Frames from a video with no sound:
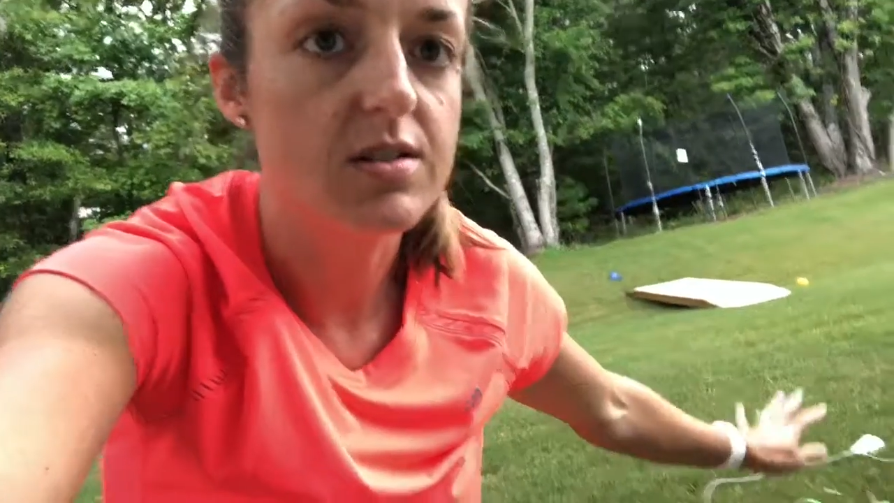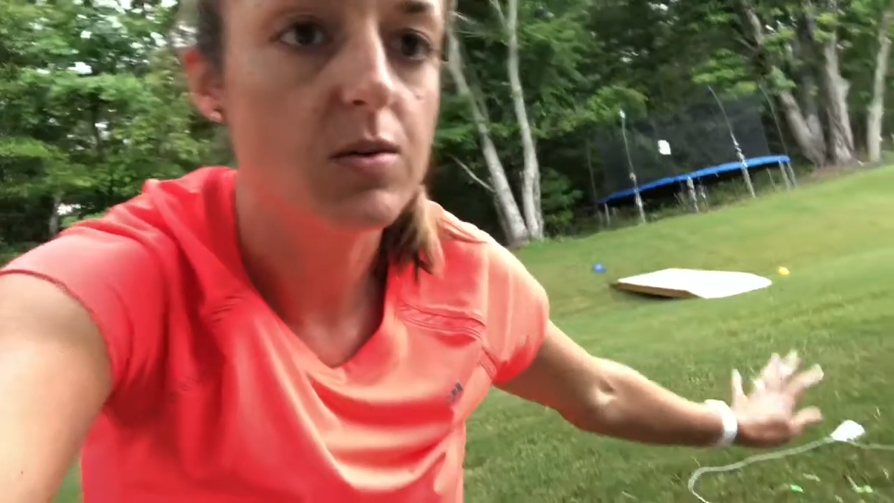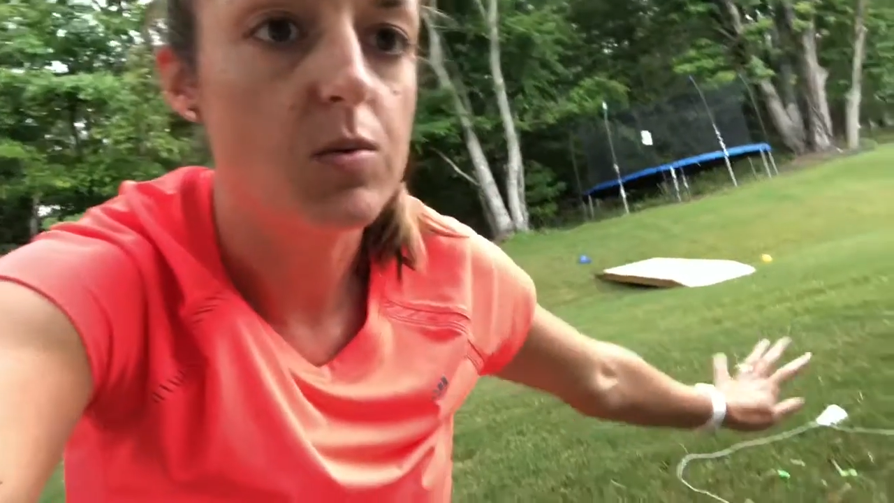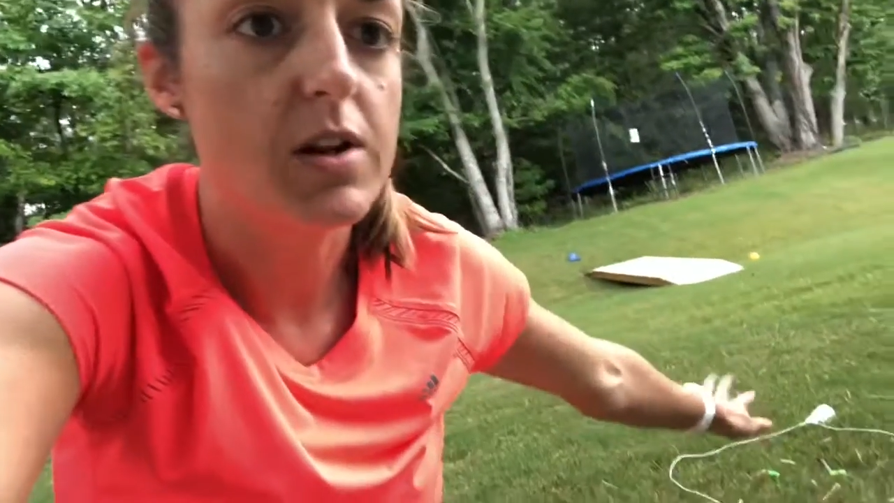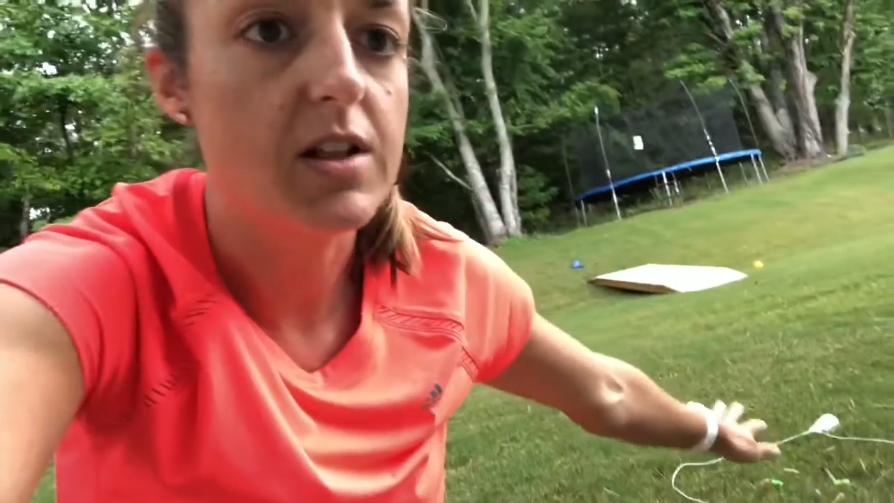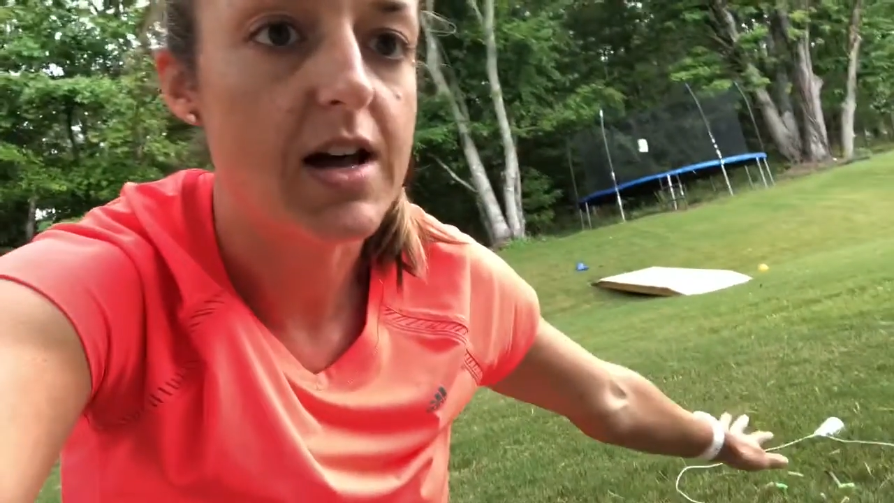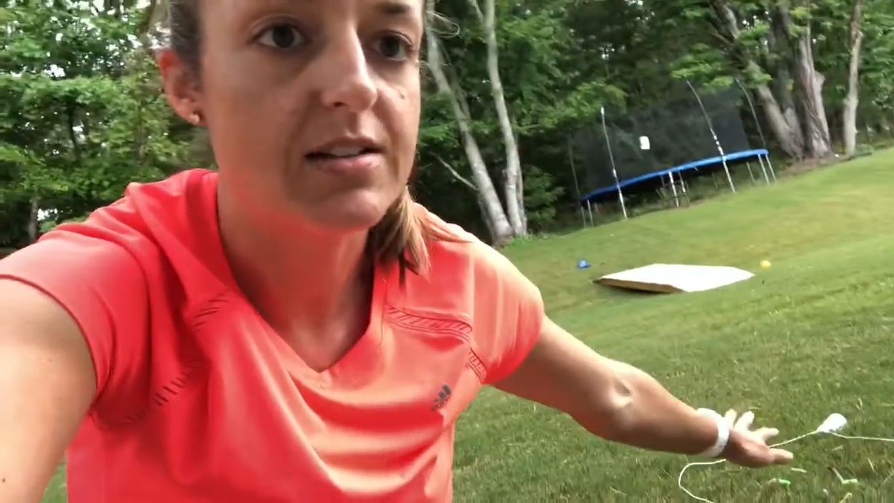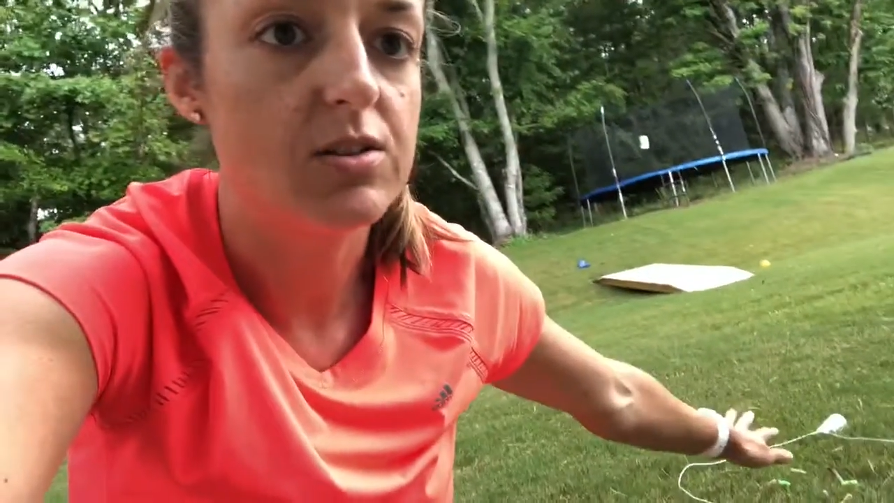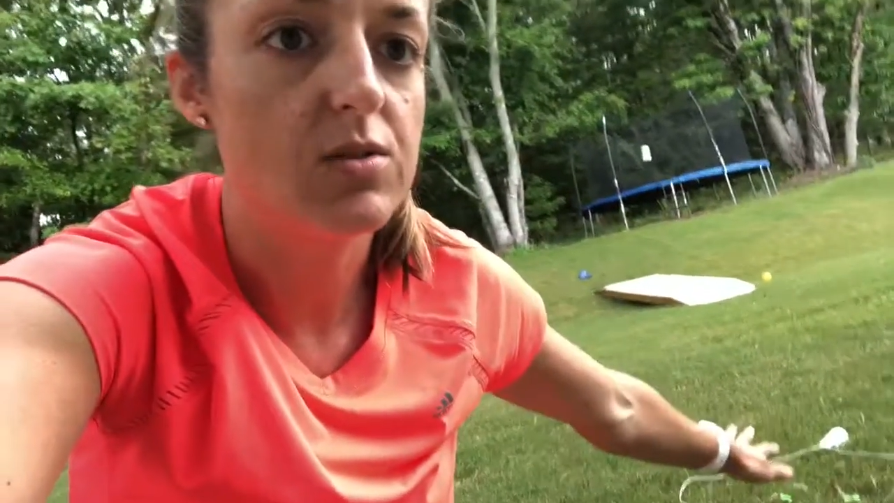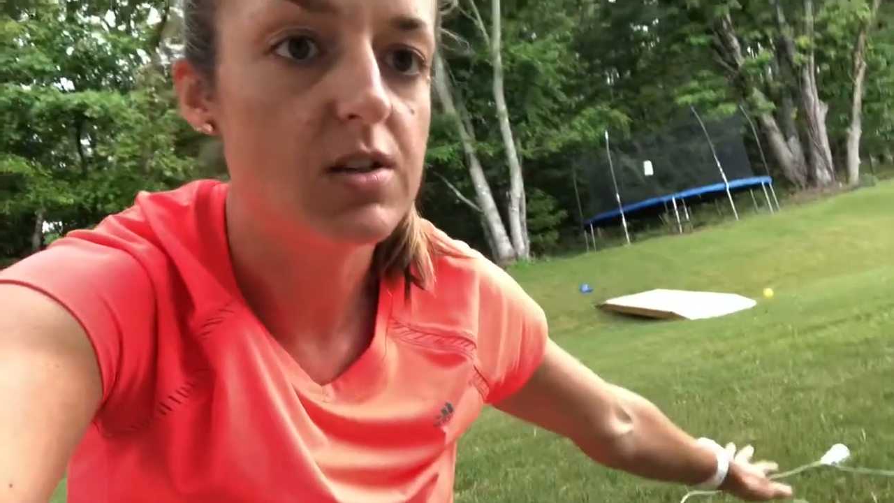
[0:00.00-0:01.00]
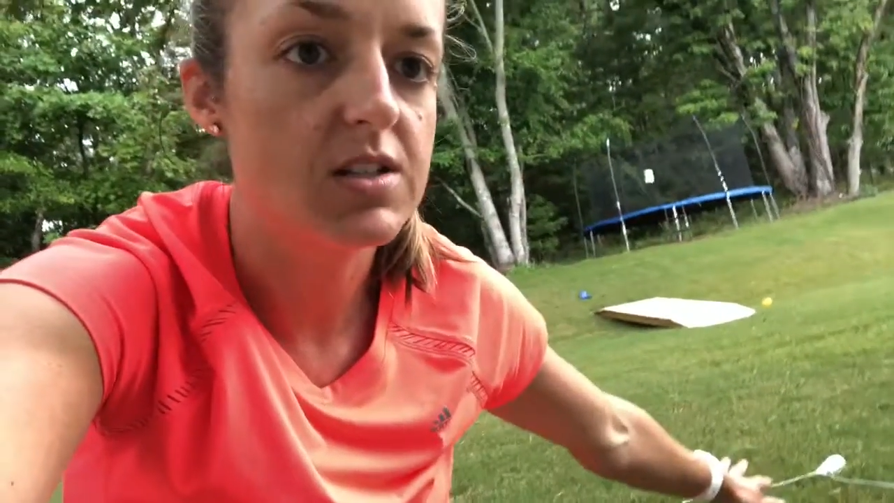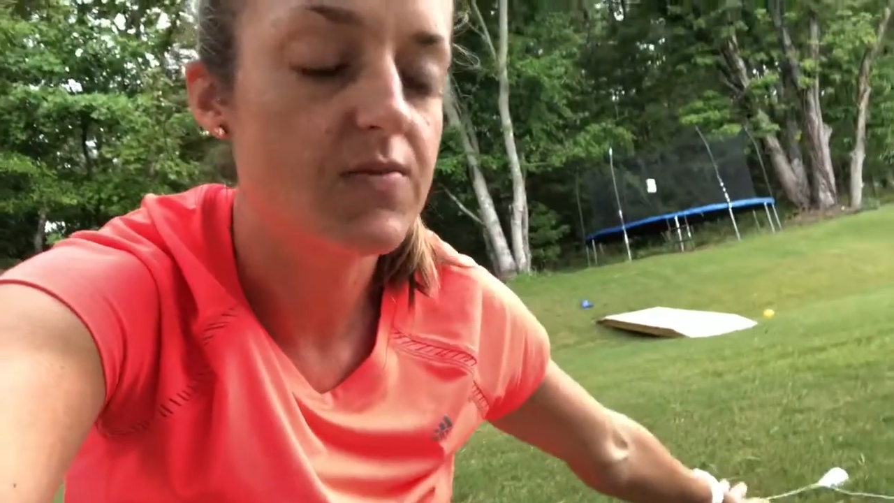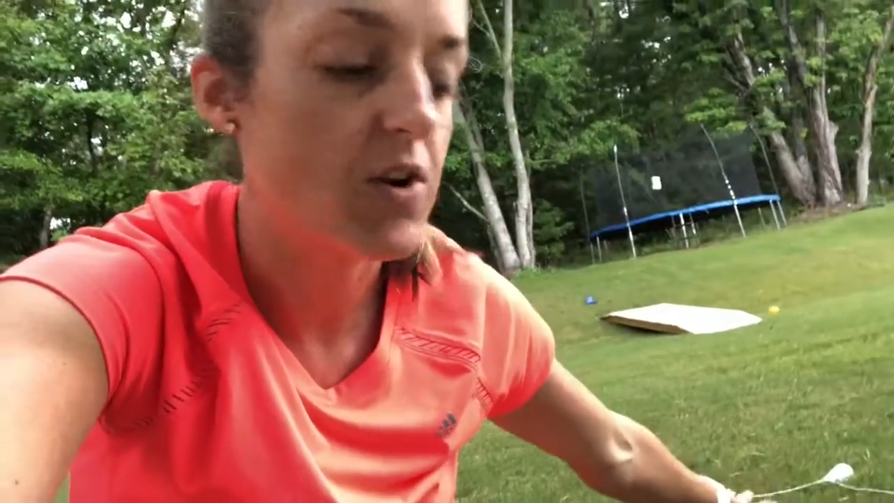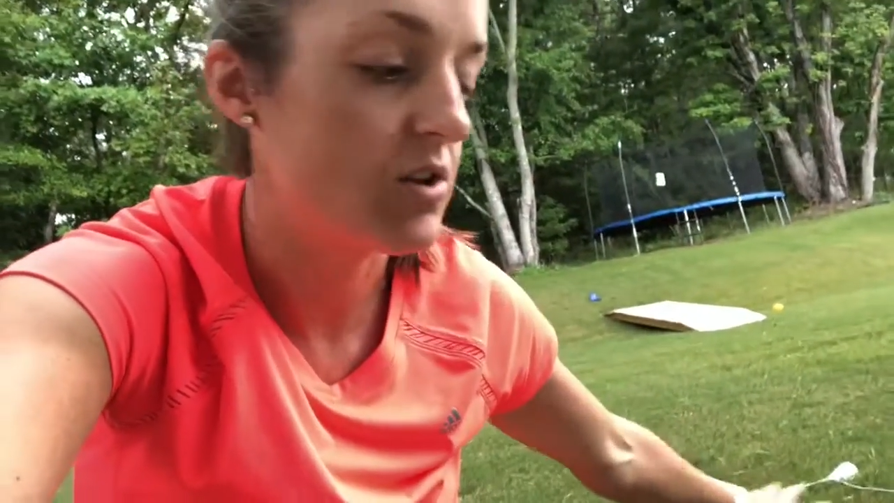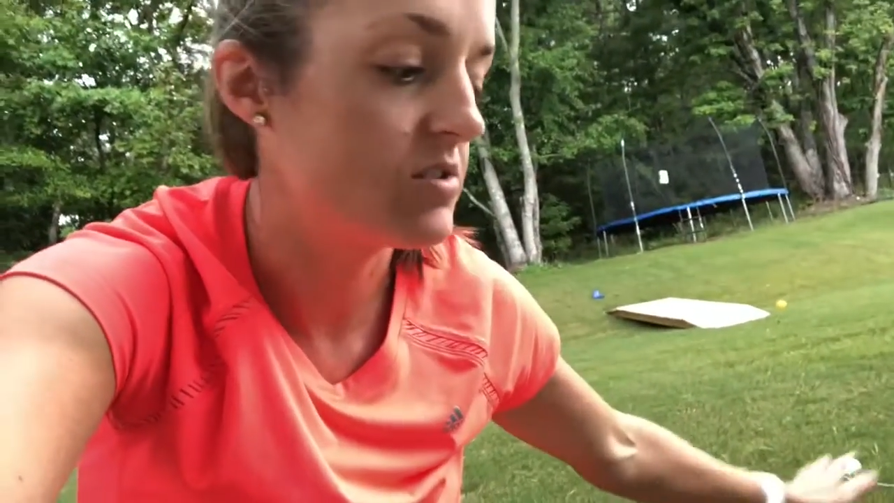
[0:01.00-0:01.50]
So one class will do this
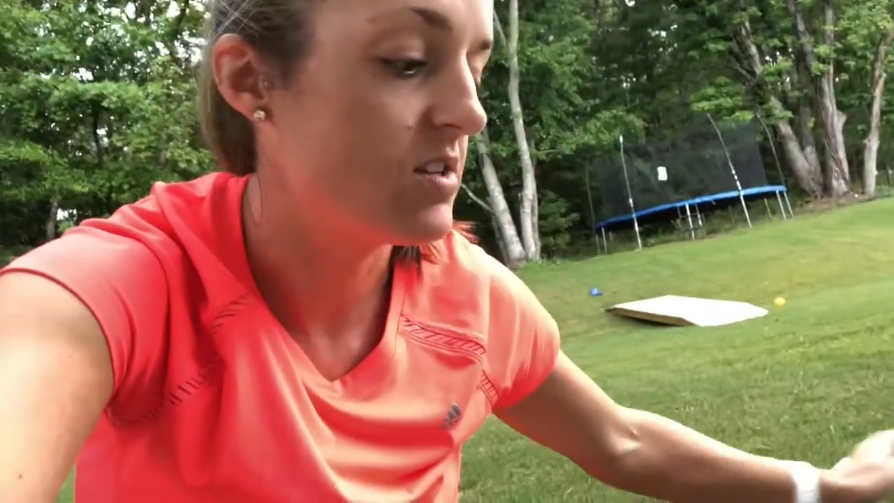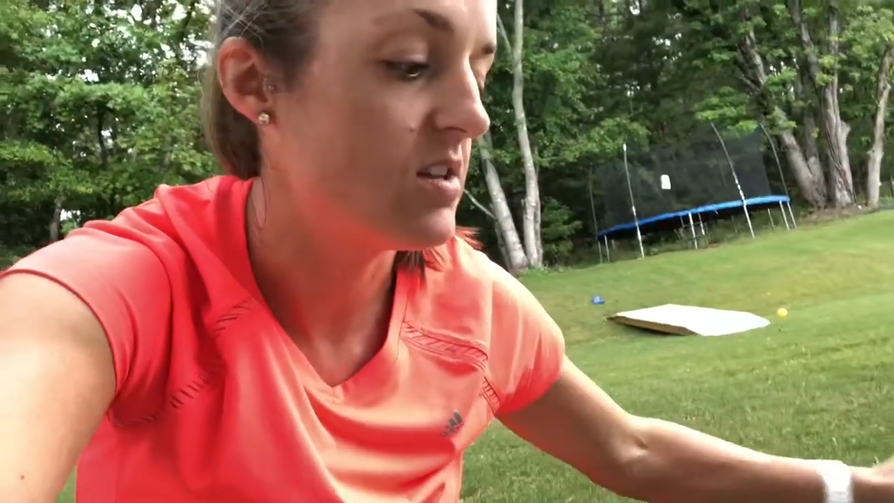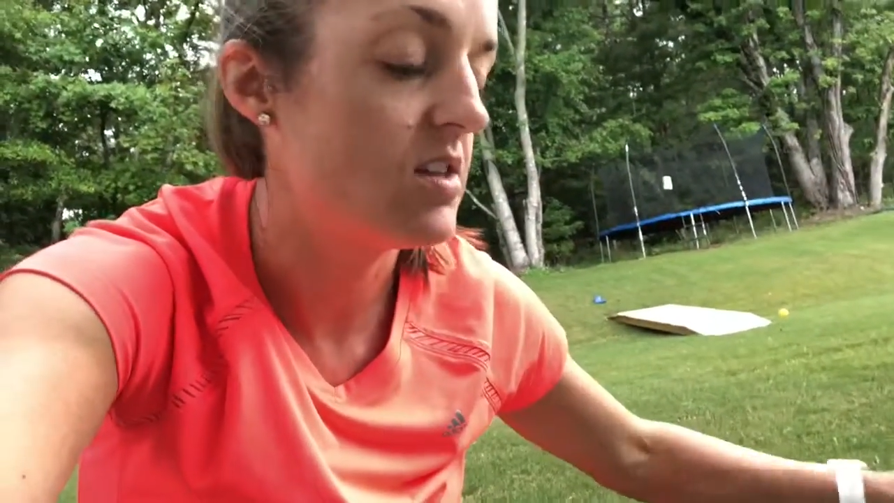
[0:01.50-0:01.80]
first and